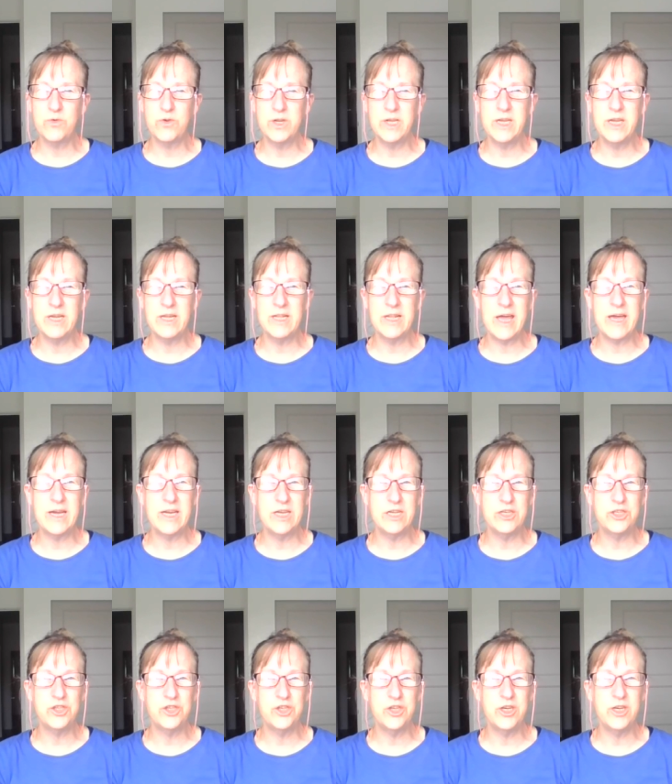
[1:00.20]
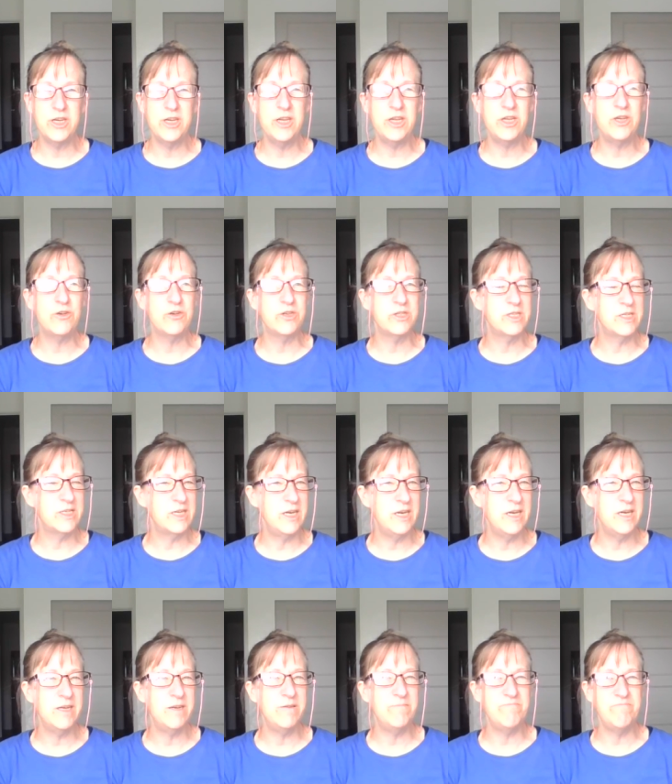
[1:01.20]
working like it should, your
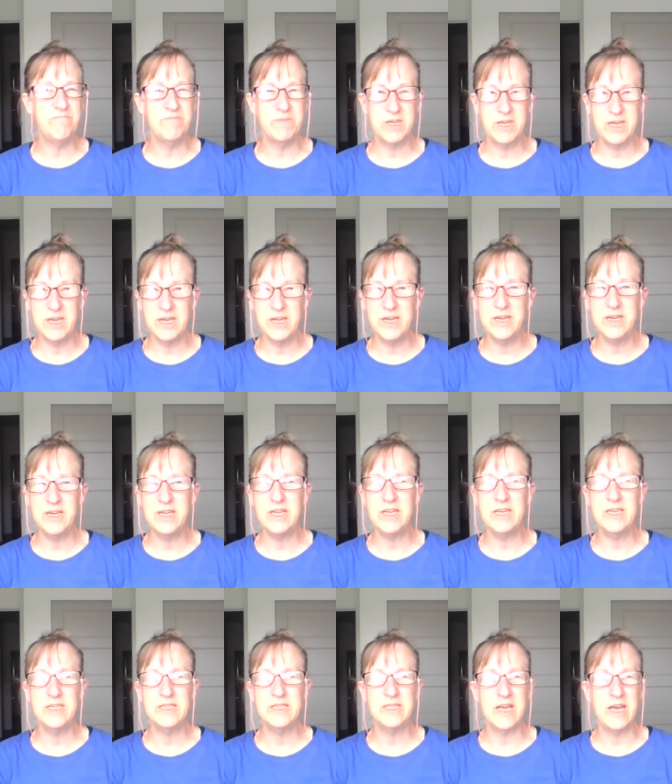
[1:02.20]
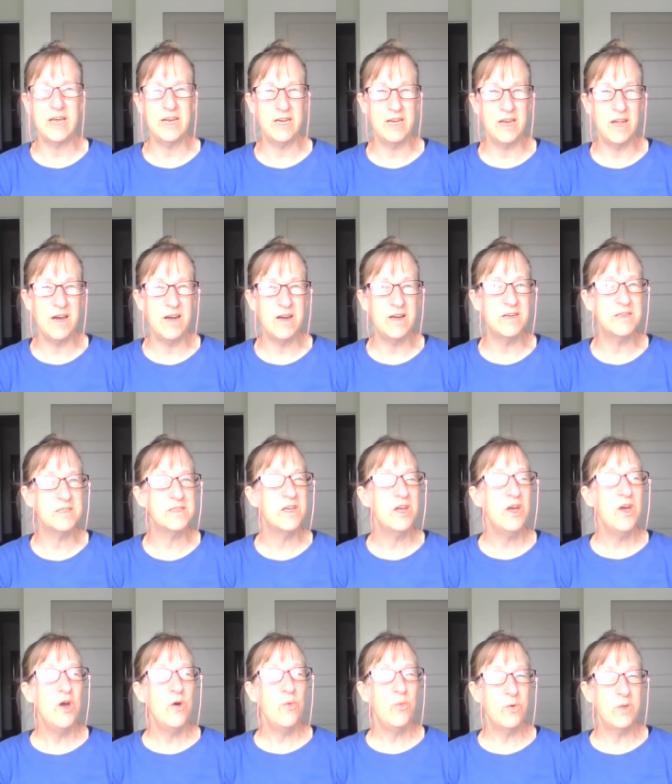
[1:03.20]
skin, kidneys, and lungs
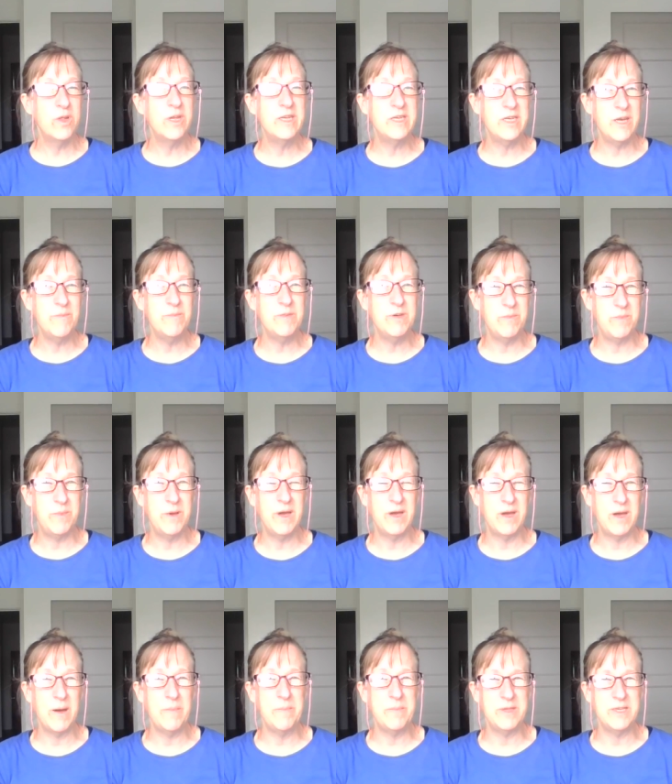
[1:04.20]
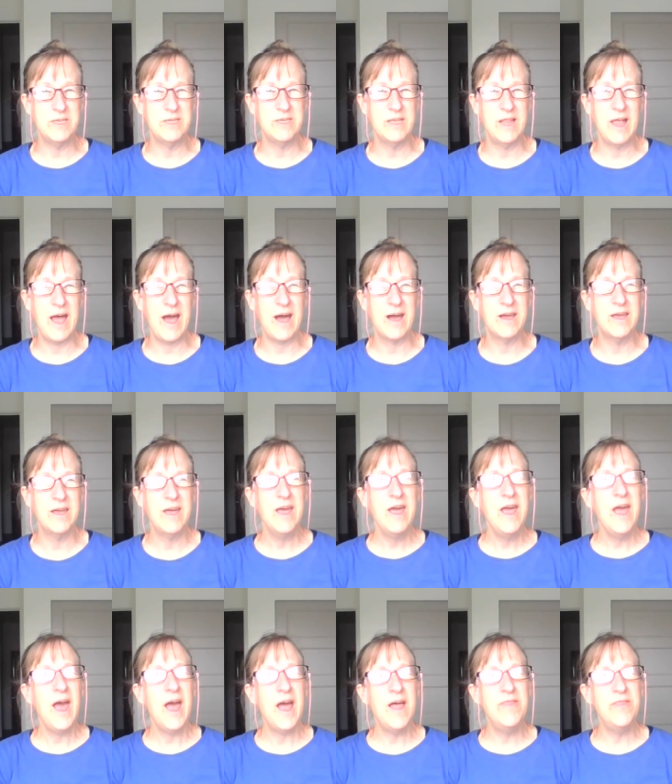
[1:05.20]
will attempt to pick up the slack,
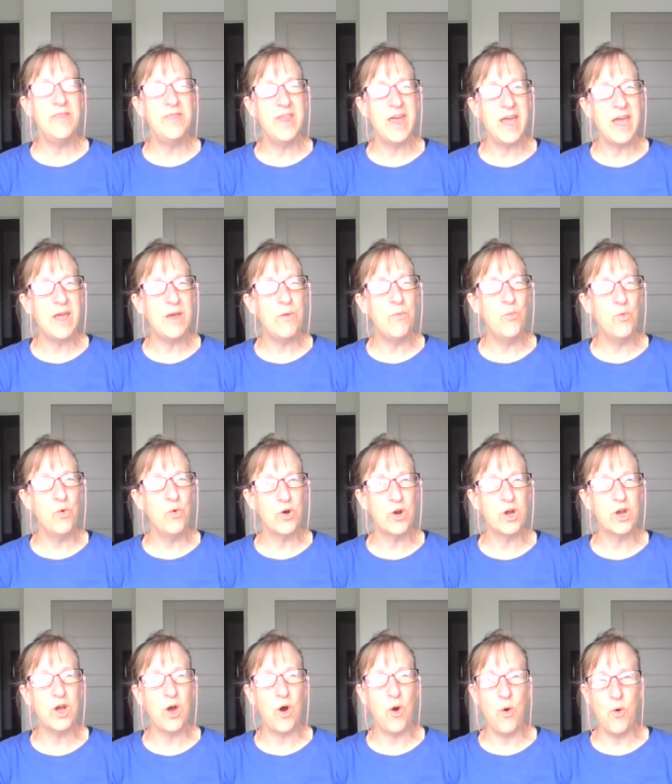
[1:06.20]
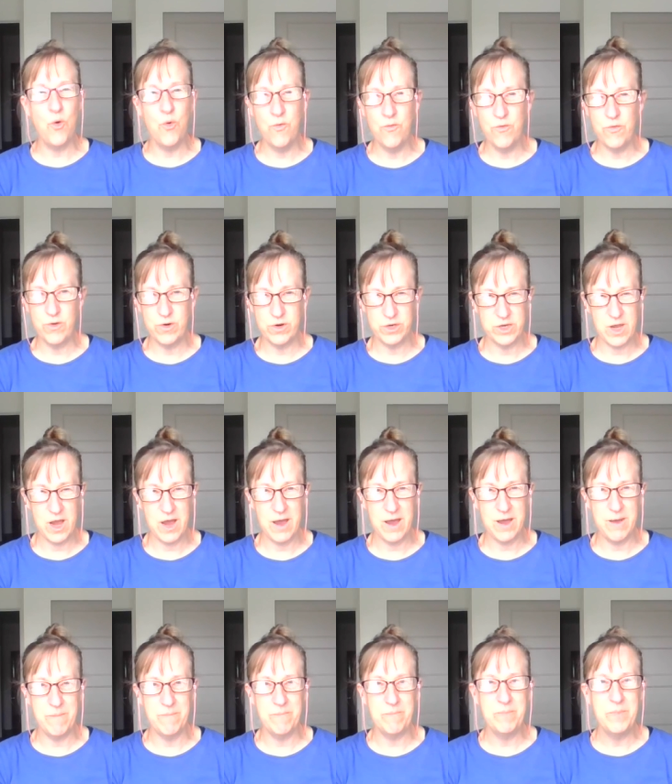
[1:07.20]
and they work
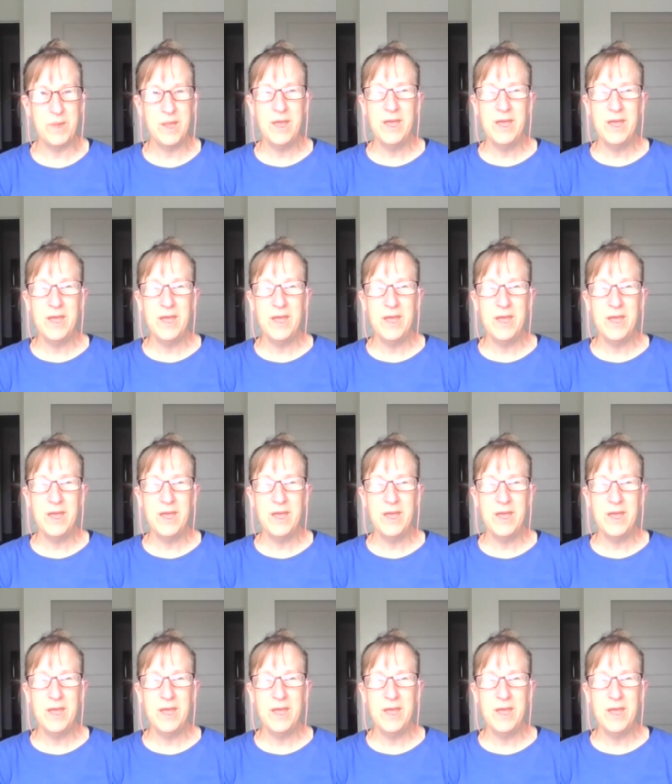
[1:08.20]
overtime.